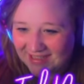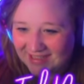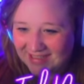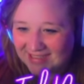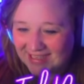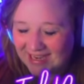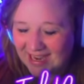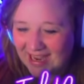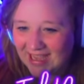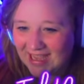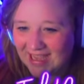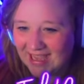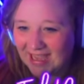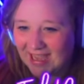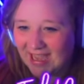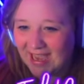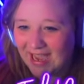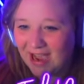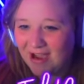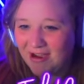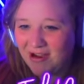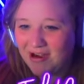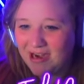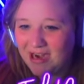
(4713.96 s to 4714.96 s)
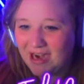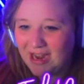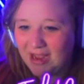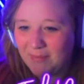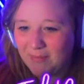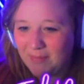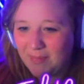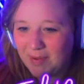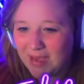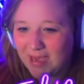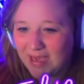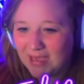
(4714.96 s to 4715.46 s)
Dang it, how did I
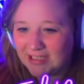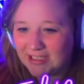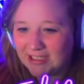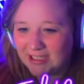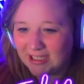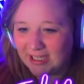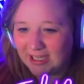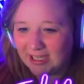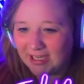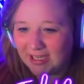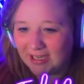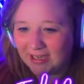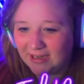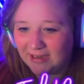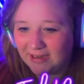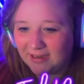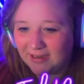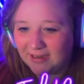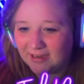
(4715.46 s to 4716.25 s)
botch it?